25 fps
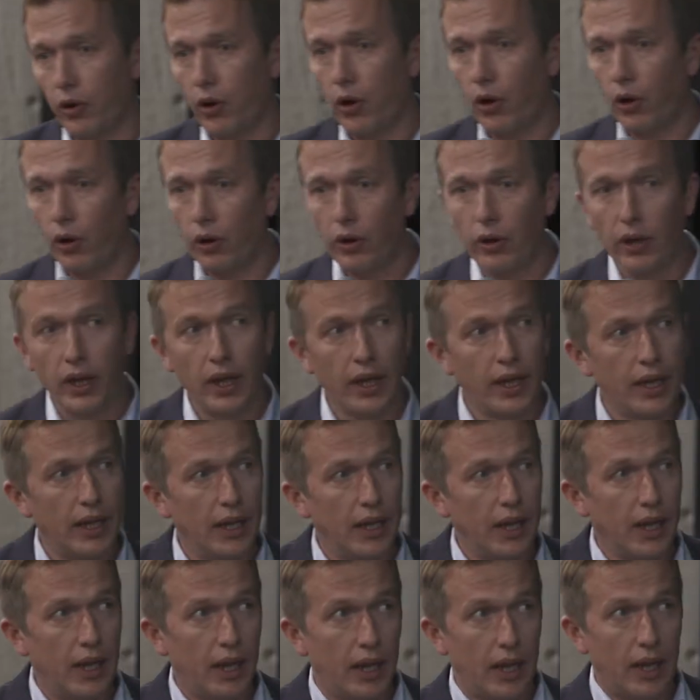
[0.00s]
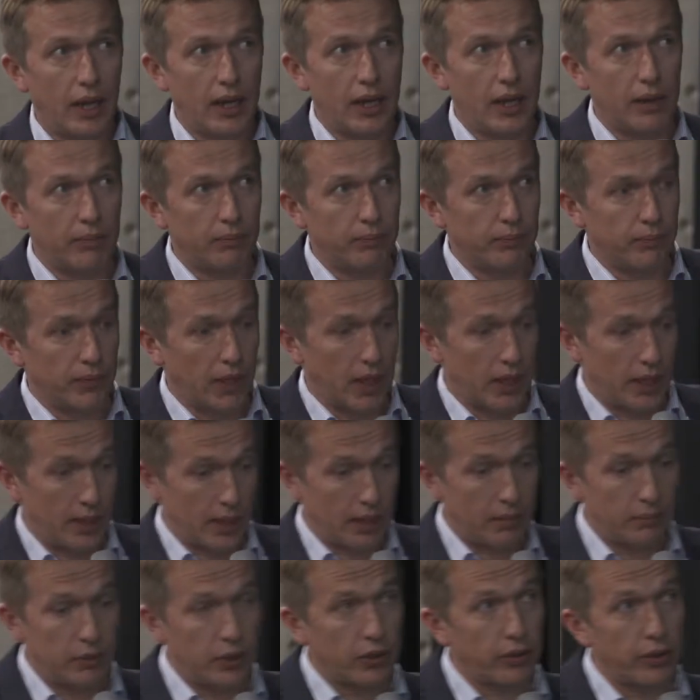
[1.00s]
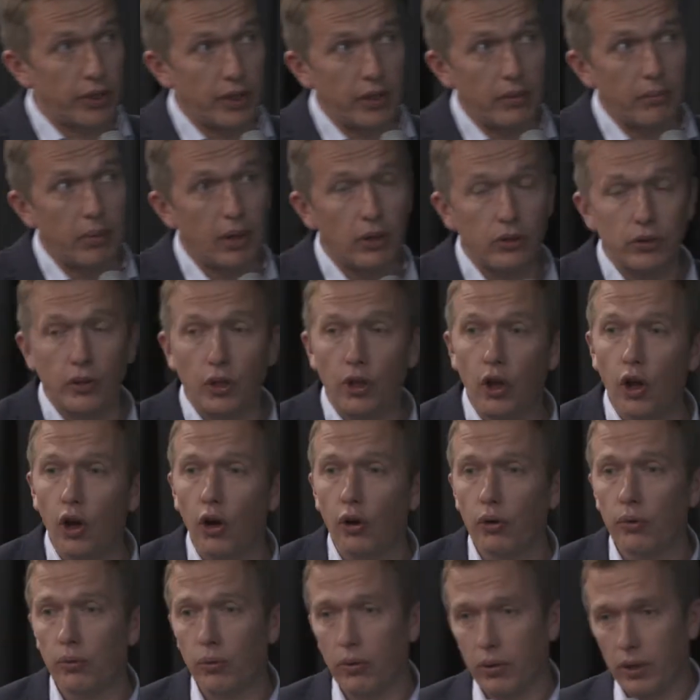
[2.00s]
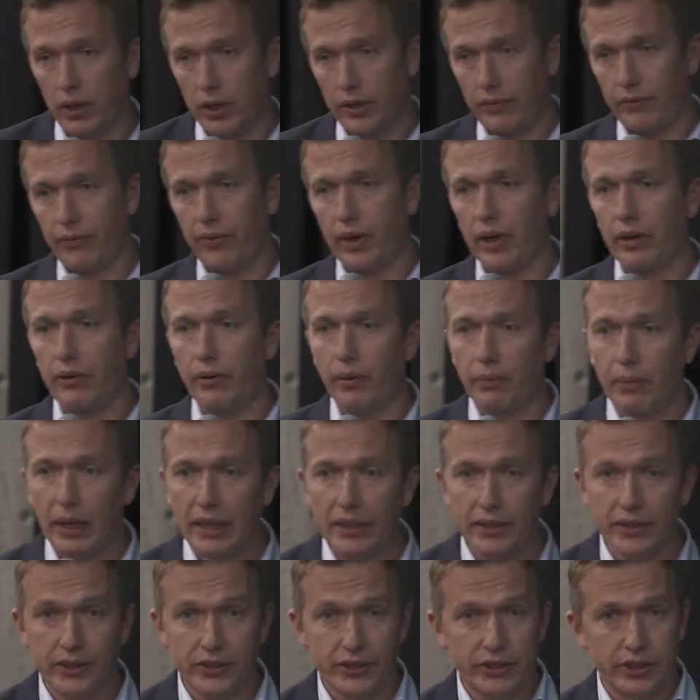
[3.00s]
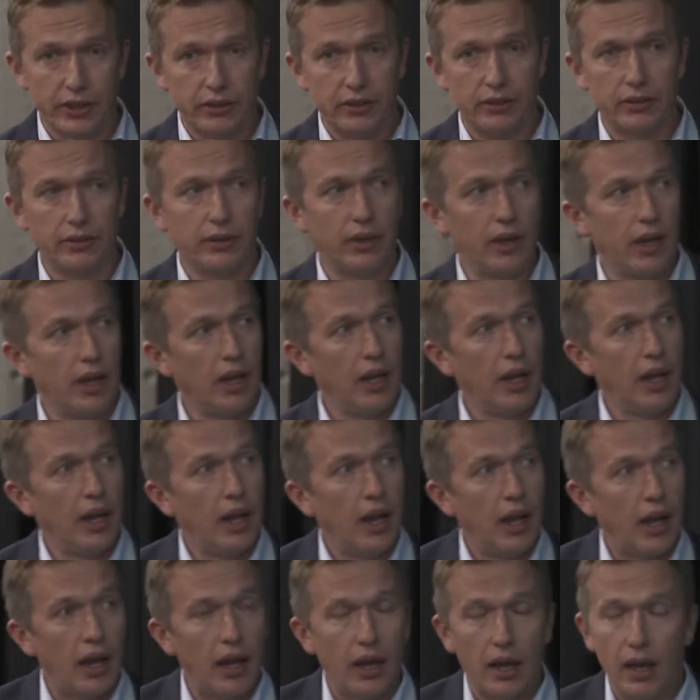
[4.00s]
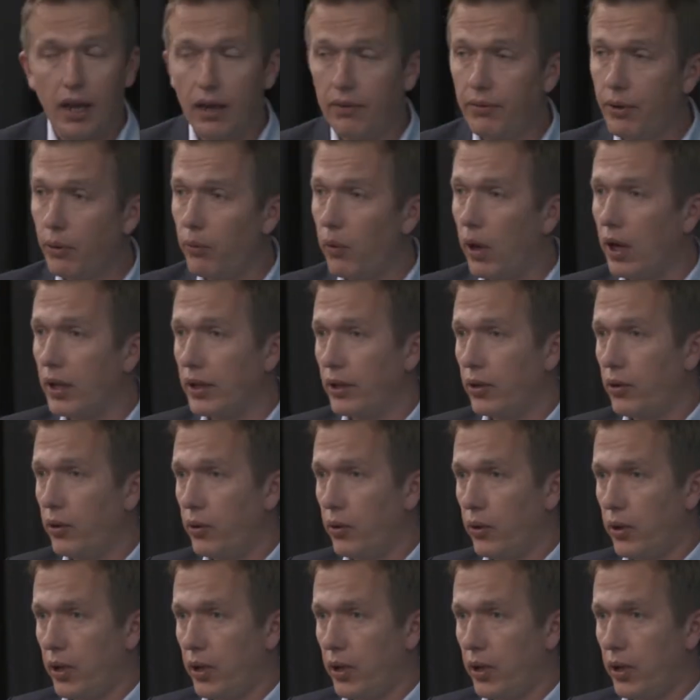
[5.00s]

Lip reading: coal, and I'm talking about the long wall environment. So everyone who